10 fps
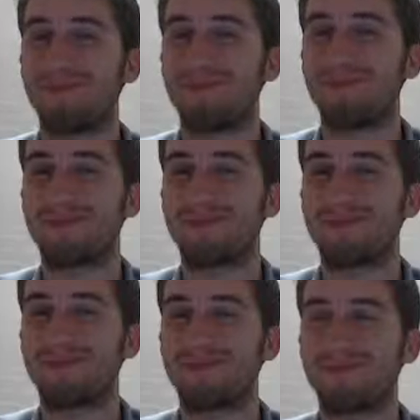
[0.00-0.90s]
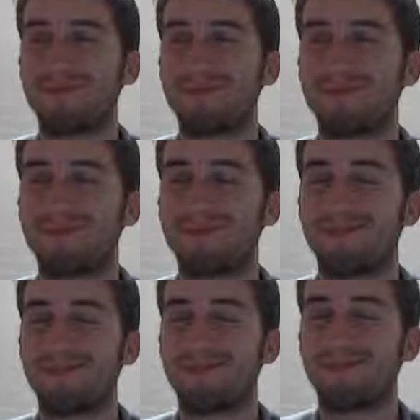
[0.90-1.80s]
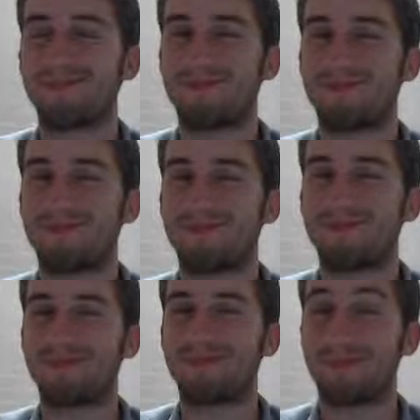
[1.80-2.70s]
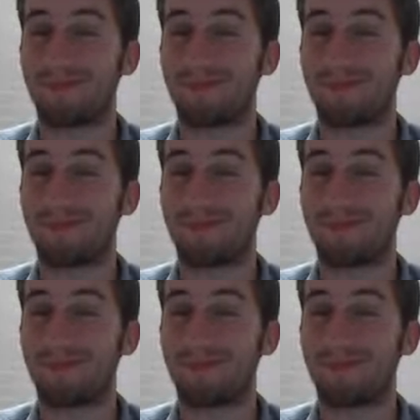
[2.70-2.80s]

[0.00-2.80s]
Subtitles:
(no one is talking)